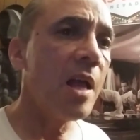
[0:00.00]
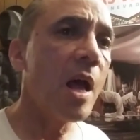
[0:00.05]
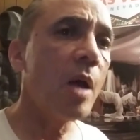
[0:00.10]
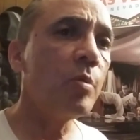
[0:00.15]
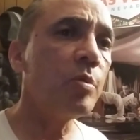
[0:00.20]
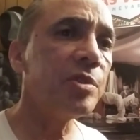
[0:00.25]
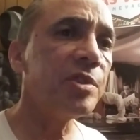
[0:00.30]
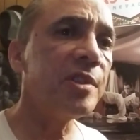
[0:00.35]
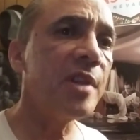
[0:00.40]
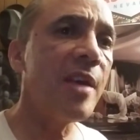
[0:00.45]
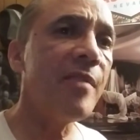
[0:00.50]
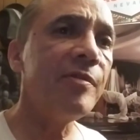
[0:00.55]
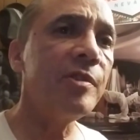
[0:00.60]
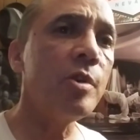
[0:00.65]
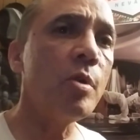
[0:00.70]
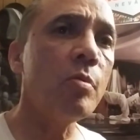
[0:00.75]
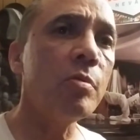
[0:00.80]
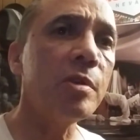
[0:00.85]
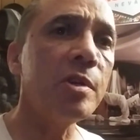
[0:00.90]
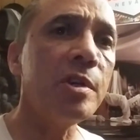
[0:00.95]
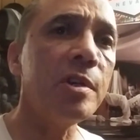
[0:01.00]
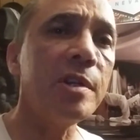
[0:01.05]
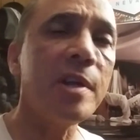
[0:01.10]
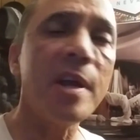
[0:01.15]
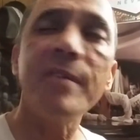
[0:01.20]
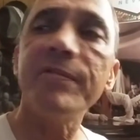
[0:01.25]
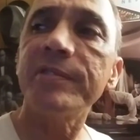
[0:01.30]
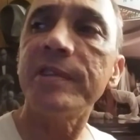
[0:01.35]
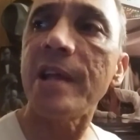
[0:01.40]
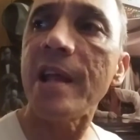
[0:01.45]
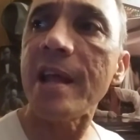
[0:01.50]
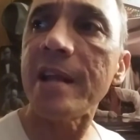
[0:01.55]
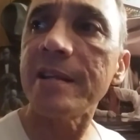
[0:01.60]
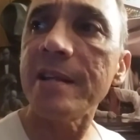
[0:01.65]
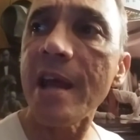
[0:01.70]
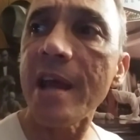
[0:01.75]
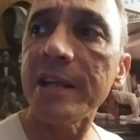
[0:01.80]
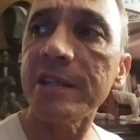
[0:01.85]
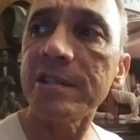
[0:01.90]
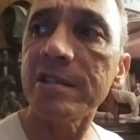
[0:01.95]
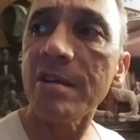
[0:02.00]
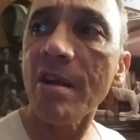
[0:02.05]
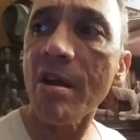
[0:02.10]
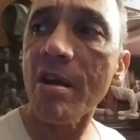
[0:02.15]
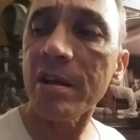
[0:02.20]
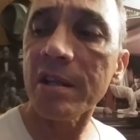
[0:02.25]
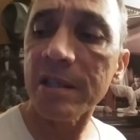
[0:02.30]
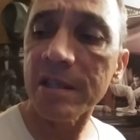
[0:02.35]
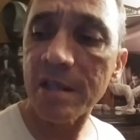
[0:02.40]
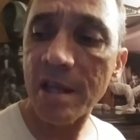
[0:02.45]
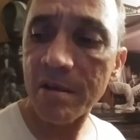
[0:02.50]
I was never no good after that night, Charlie.